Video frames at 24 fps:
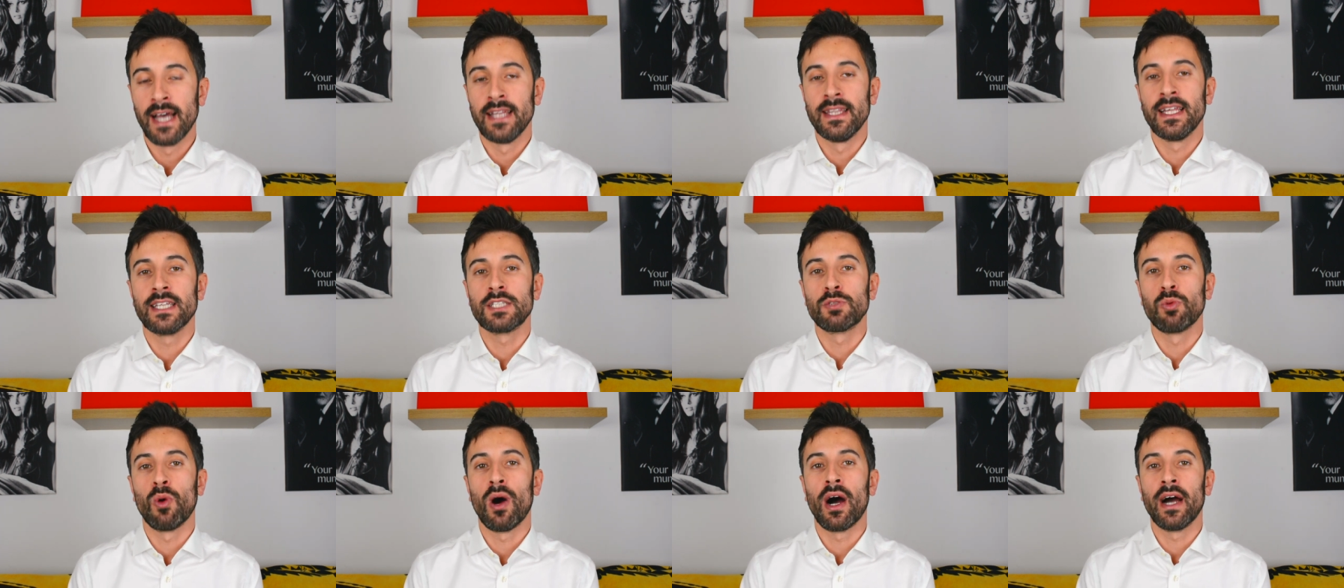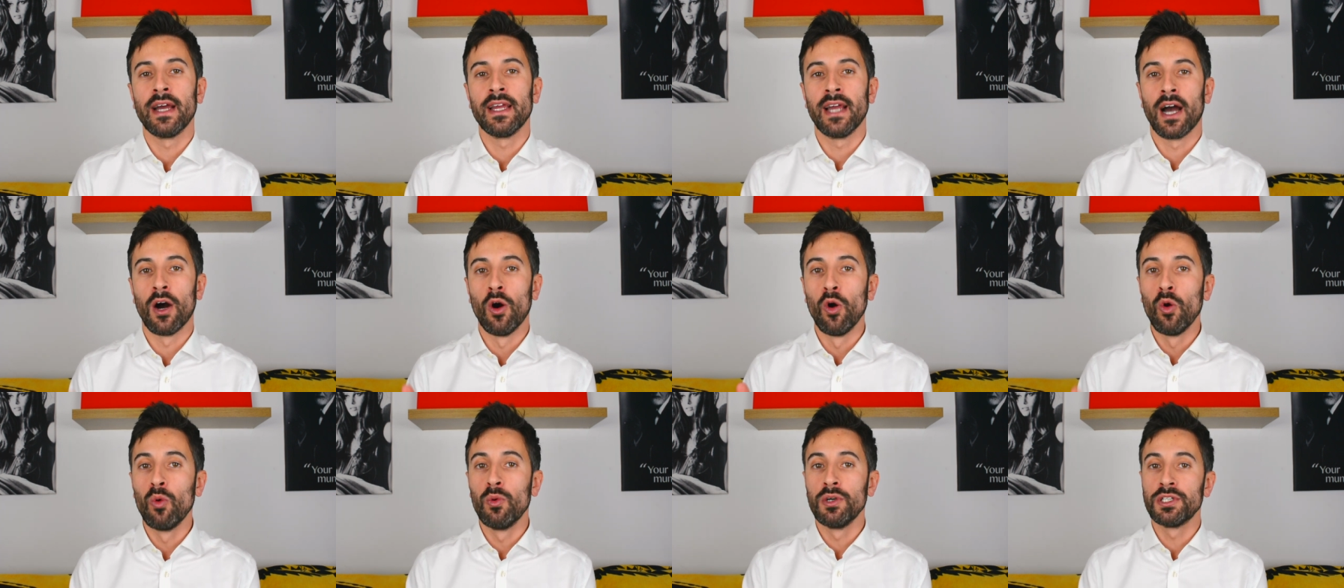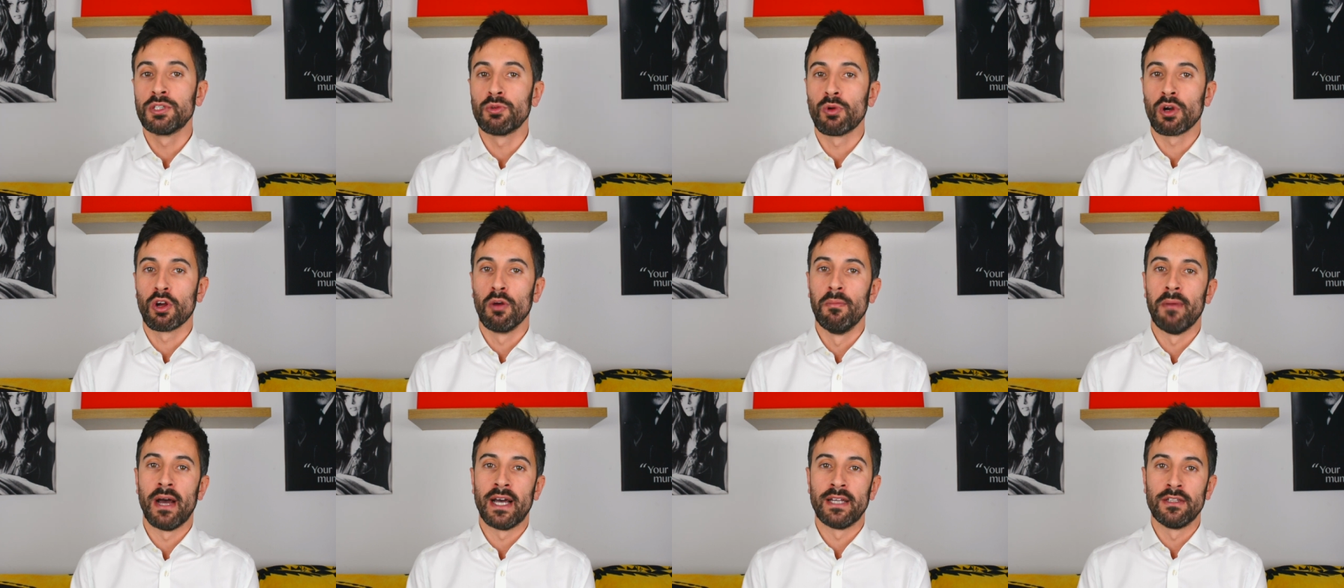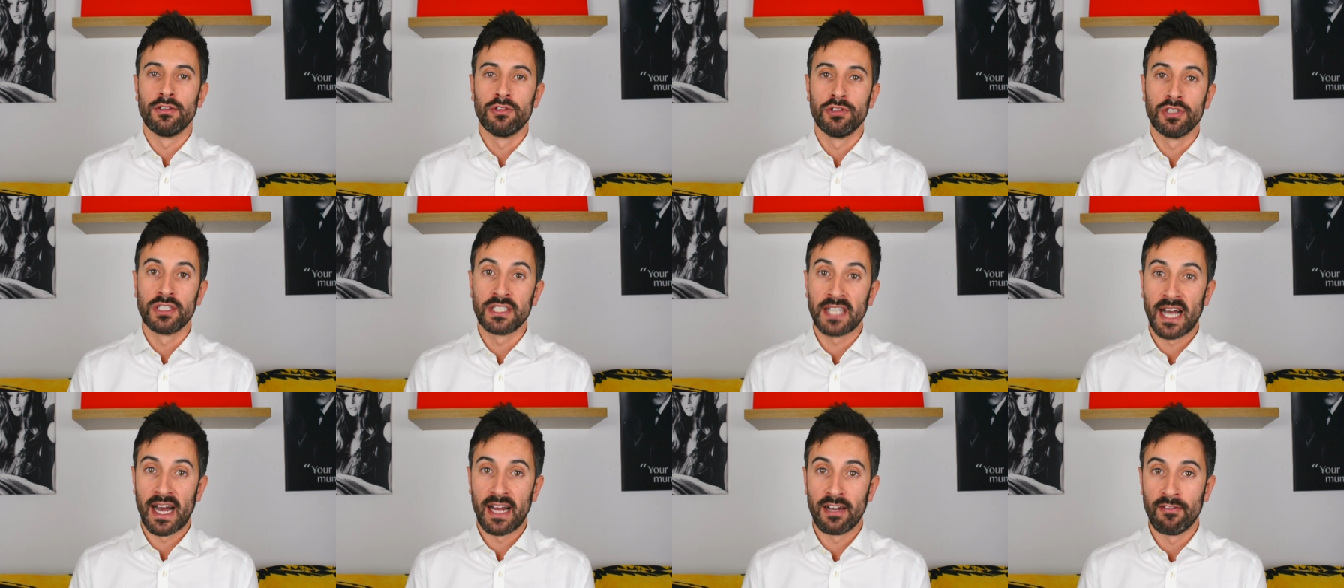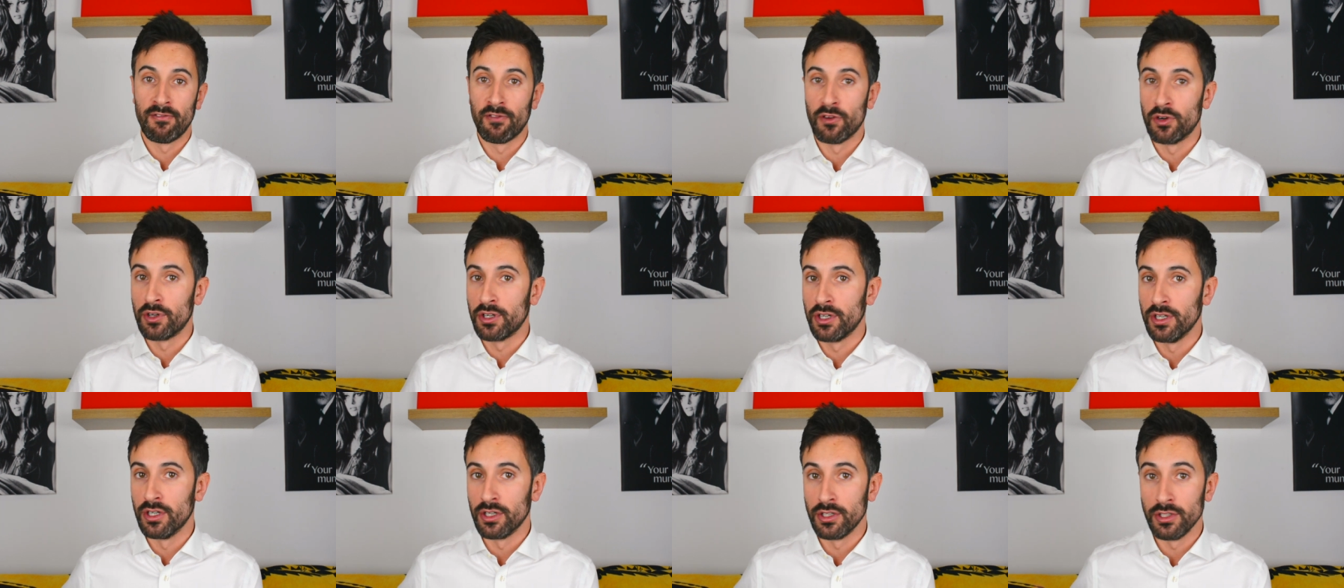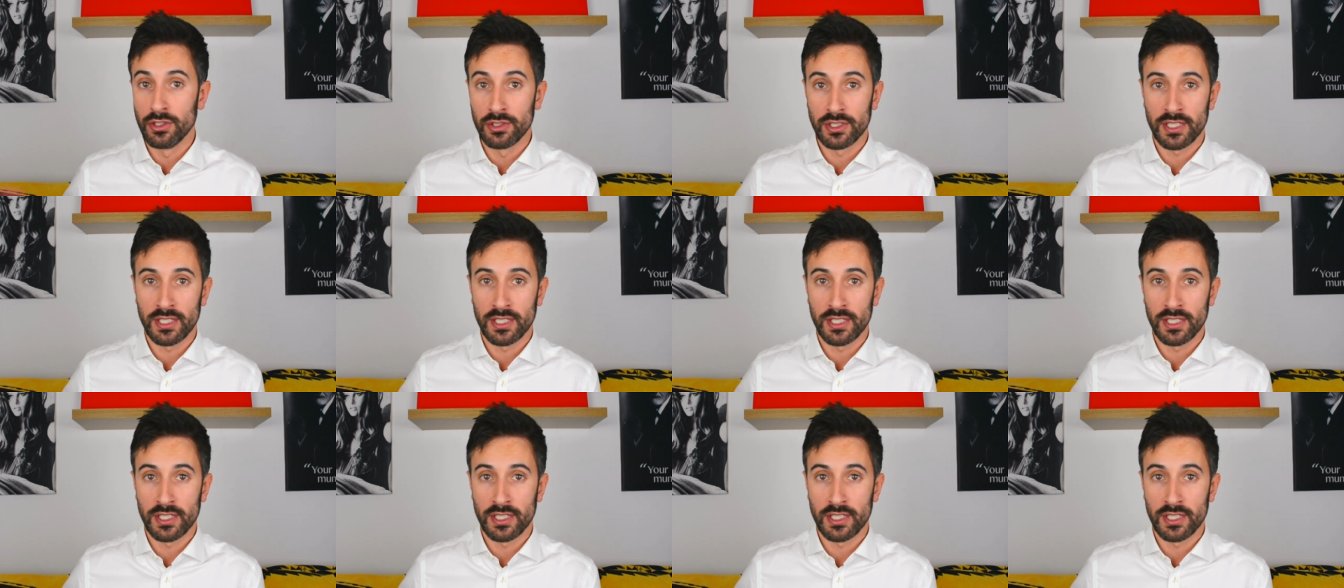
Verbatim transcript: And that's why I always recommend to sign for their